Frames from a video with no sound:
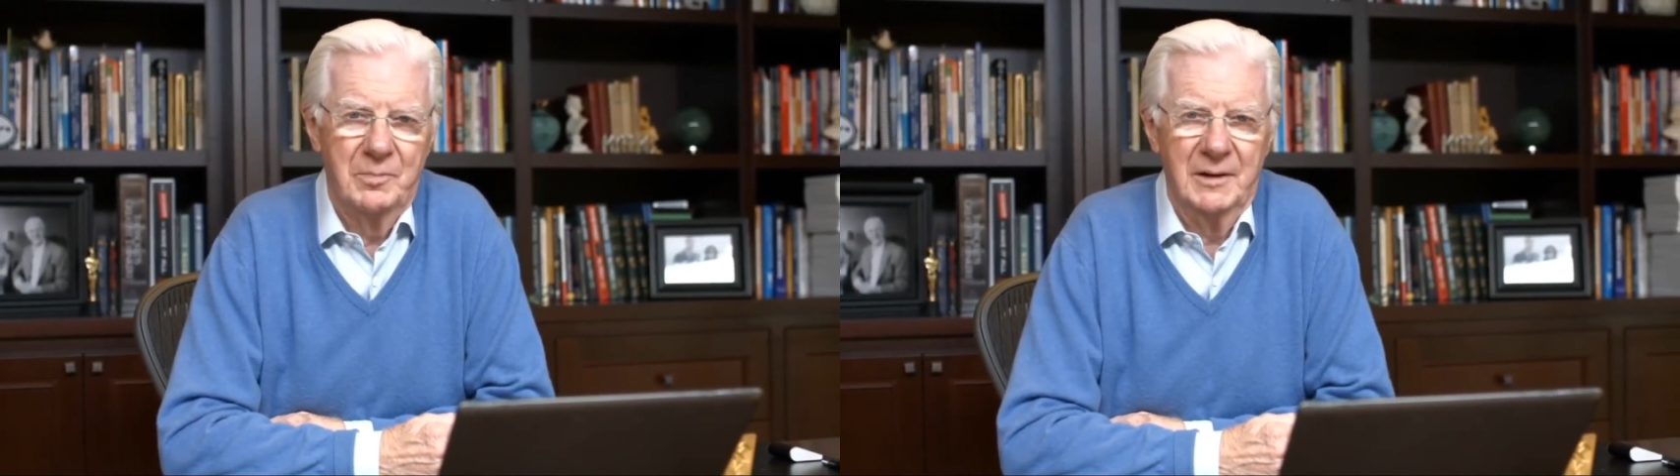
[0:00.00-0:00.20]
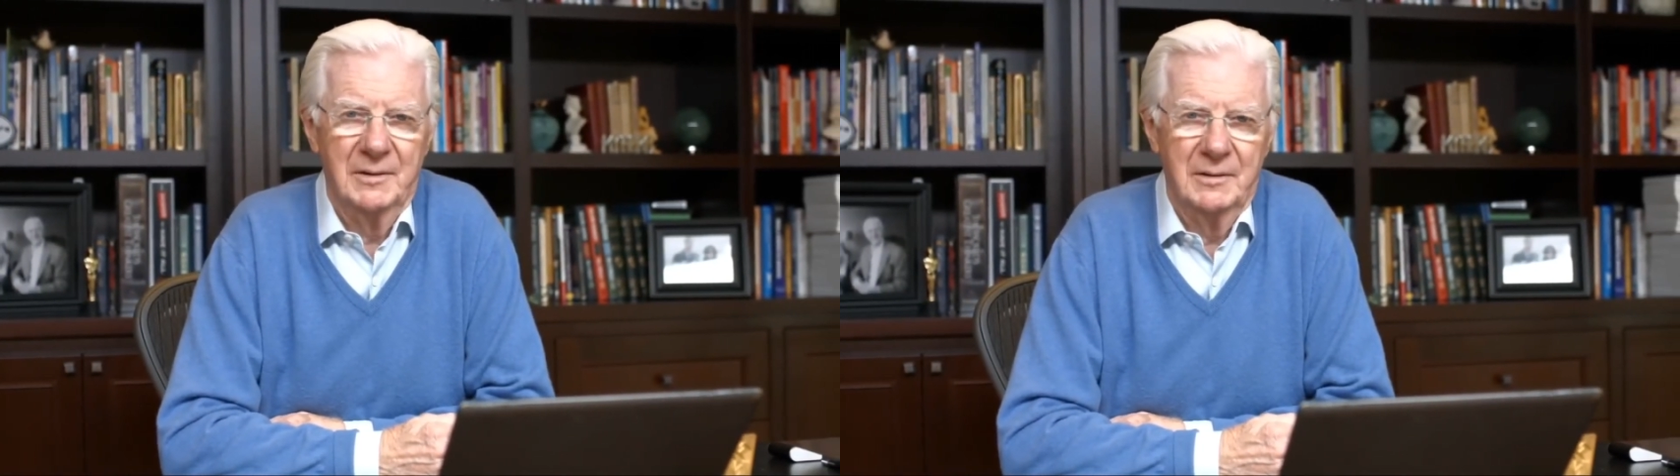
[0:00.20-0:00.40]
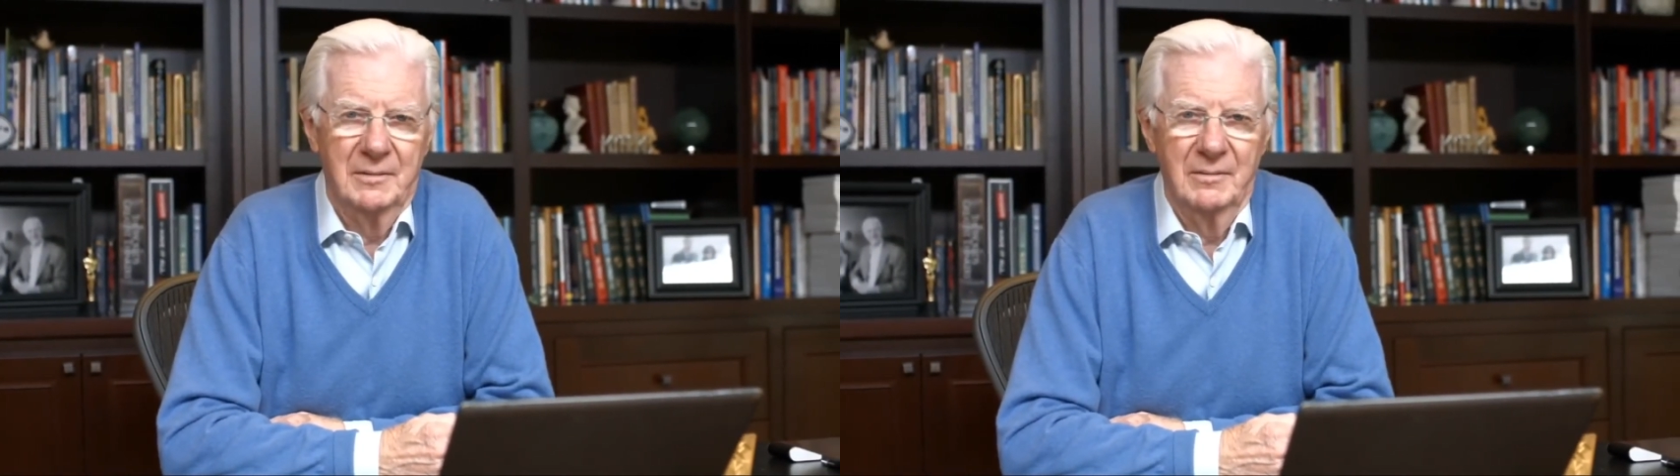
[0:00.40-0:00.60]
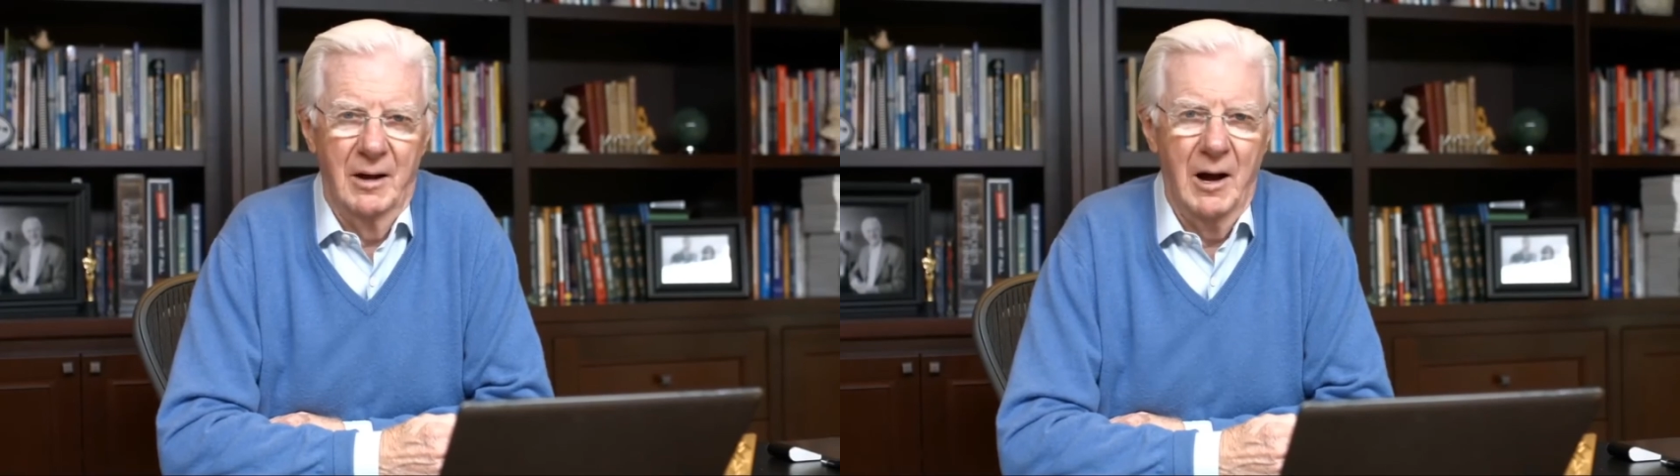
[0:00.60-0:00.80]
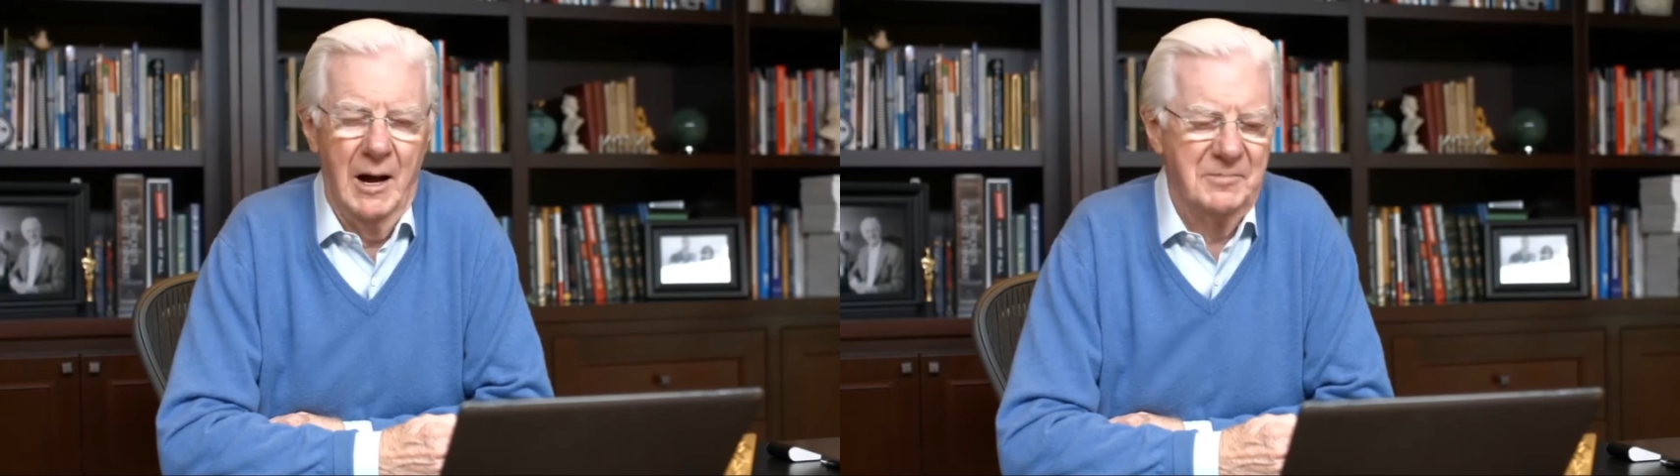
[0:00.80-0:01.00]
but
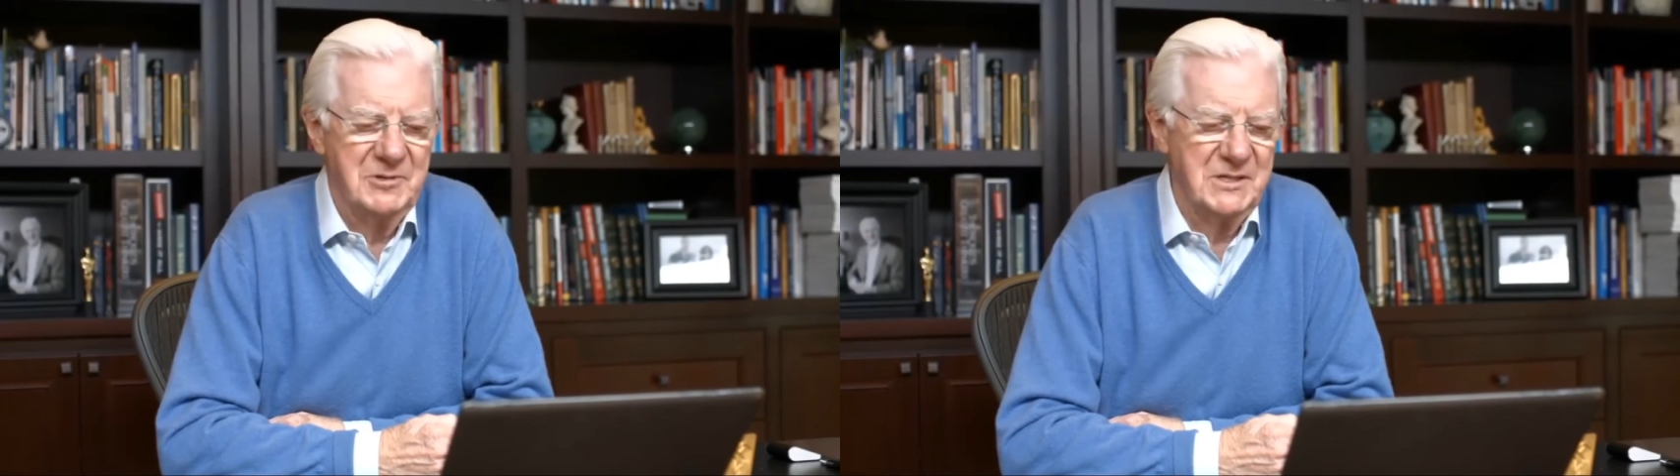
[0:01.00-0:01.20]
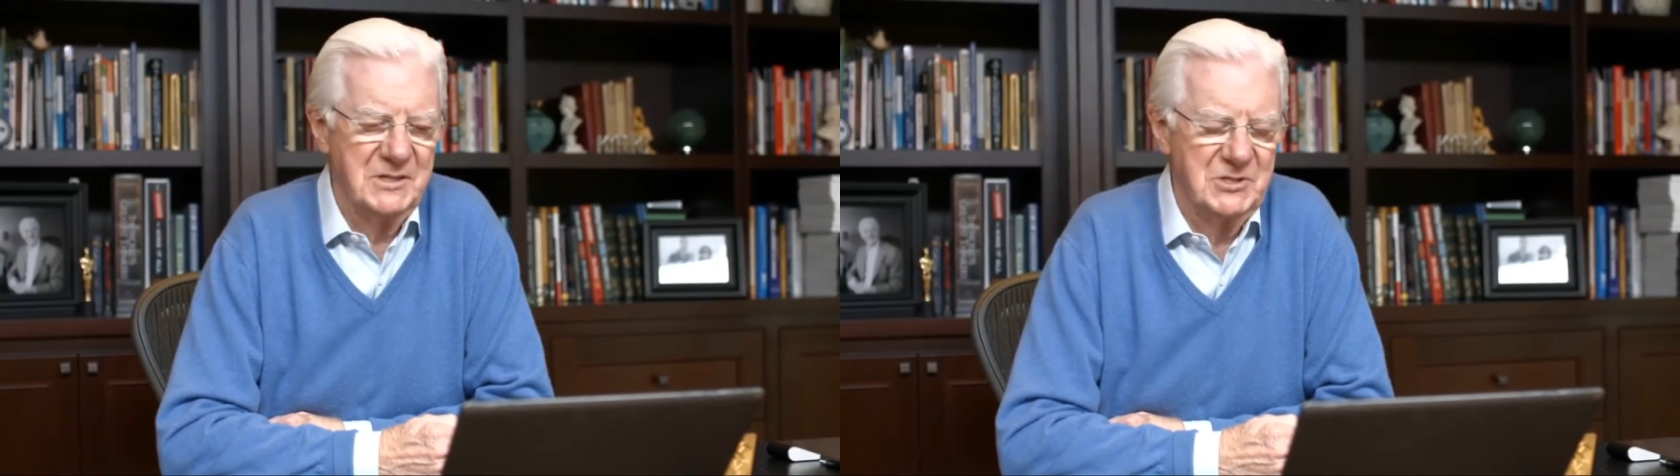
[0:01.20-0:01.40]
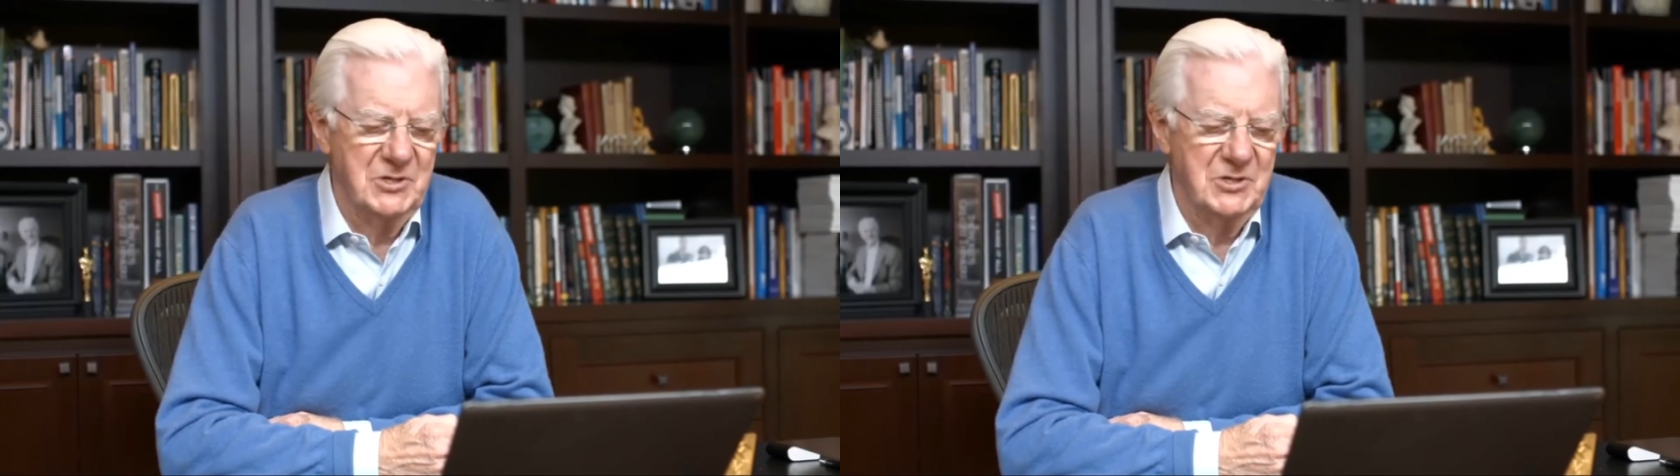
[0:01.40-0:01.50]
opposites do